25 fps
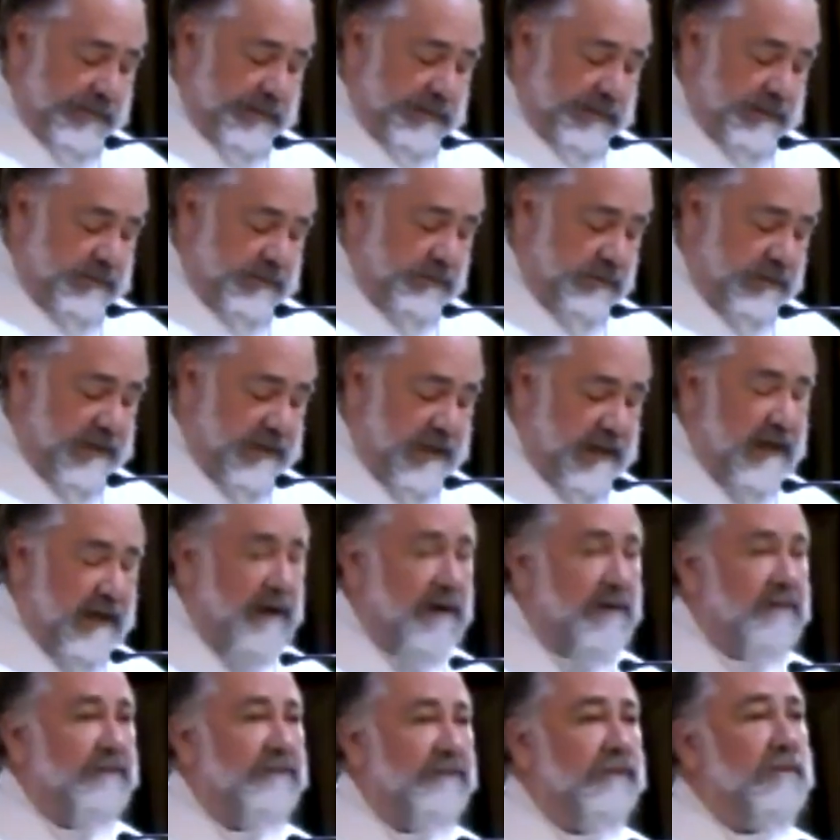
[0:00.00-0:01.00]
you
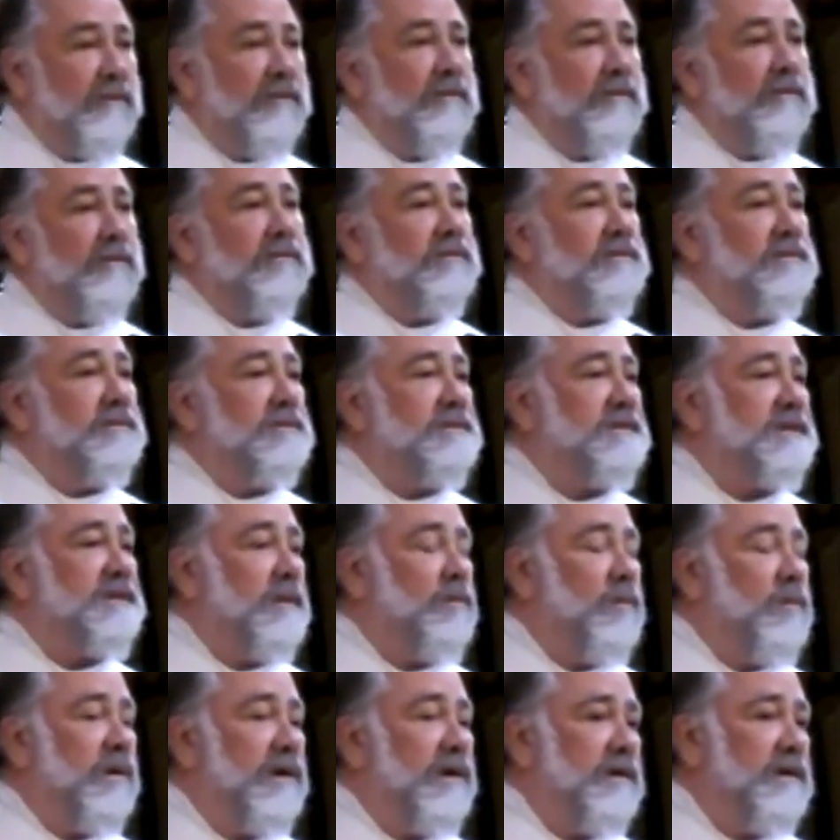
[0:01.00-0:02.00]
care for
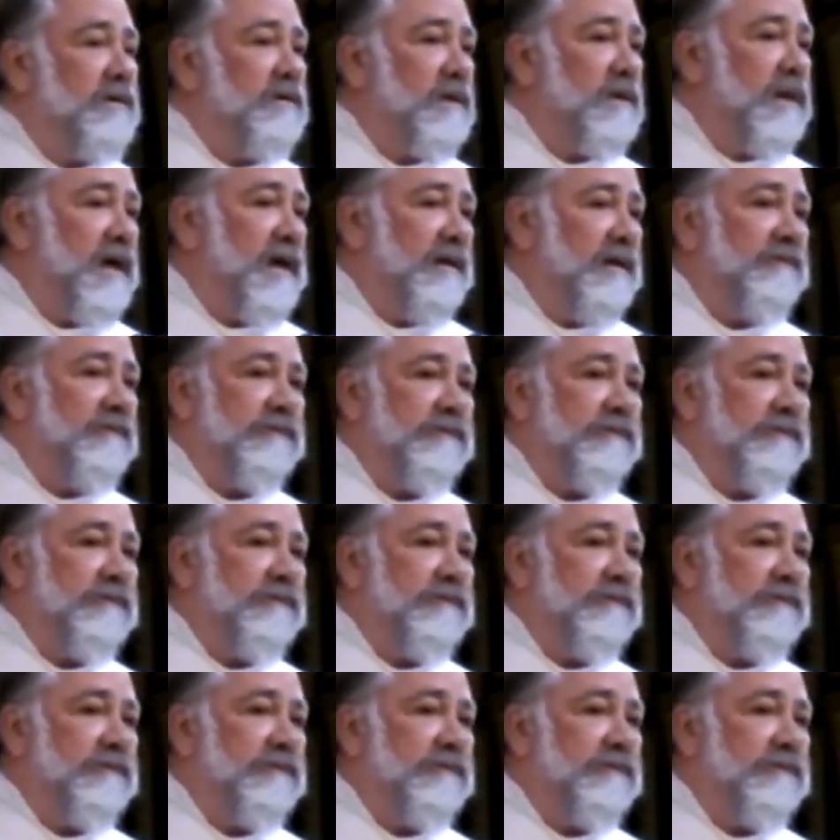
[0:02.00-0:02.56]
someone in your life,